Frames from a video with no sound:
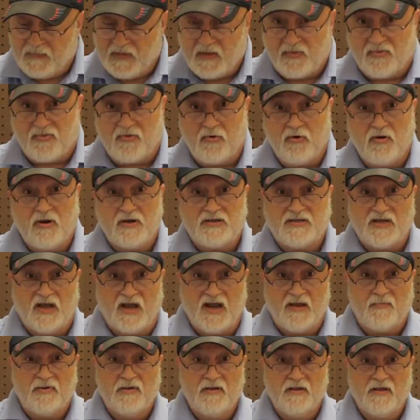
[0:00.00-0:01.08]
Third
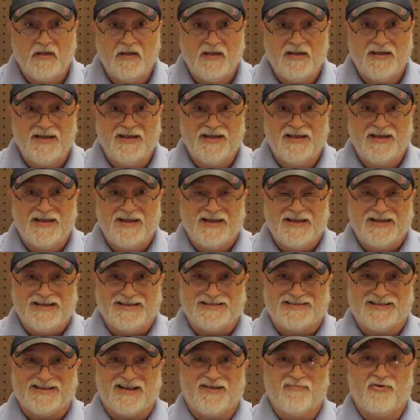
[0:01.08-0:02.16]
type
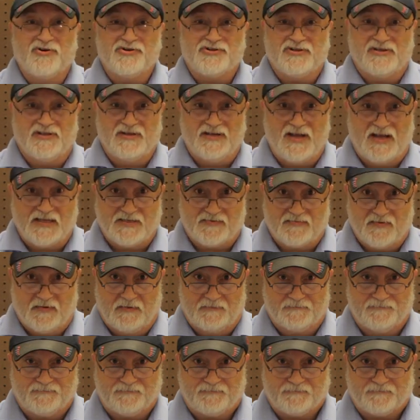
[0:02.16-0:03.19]
is the commercial industrial.